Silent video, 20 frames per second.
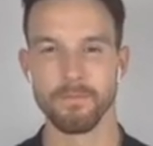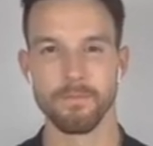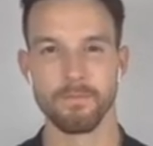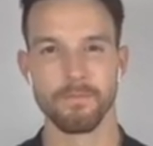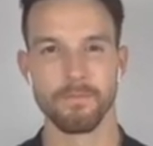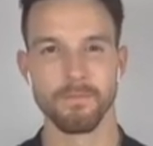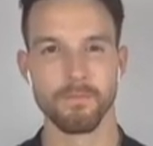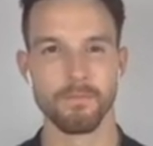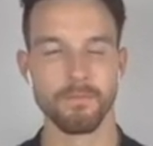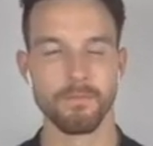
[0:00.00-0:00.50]

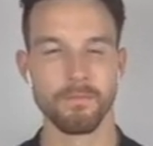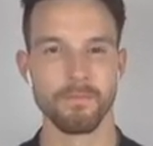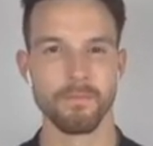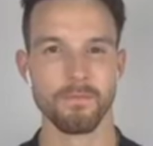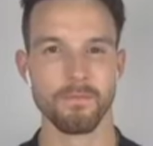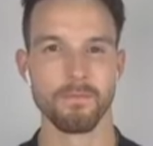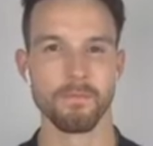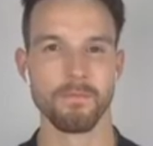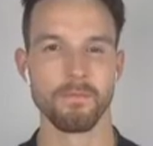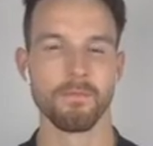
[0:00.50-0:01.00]

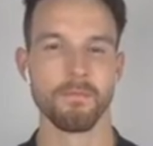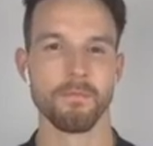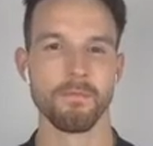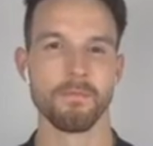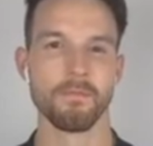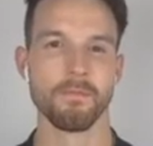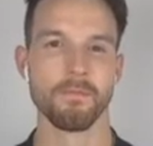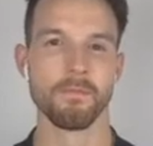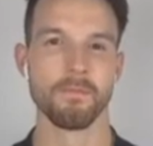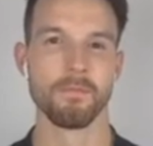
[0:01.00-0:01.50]

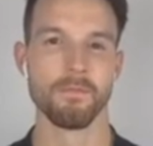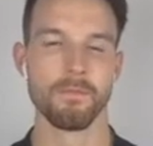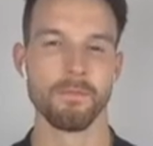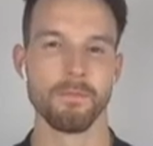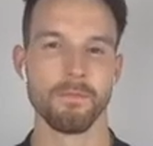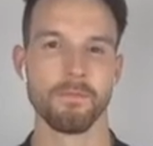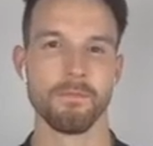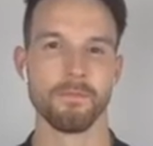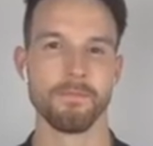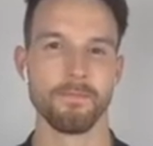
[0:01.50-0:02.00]

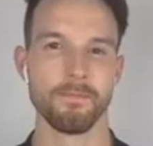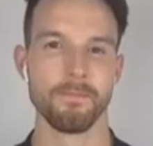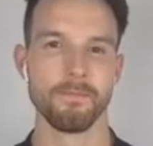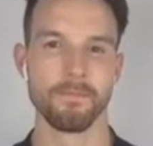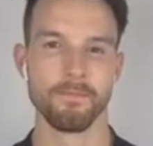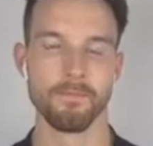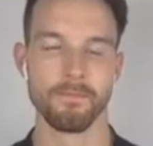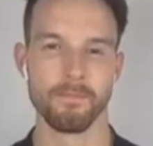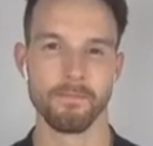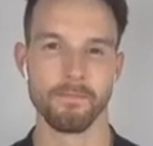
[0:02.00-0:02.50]

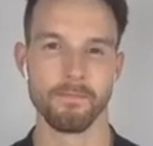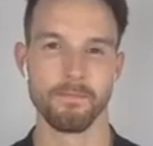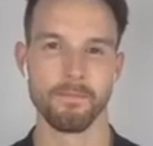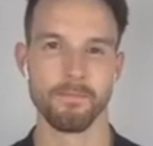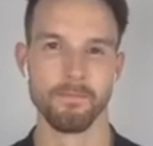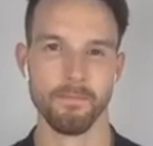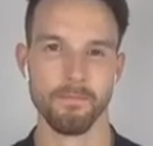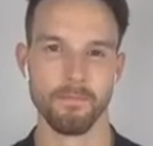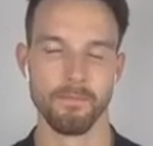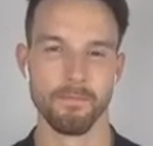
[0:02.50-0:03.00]
(not speaking)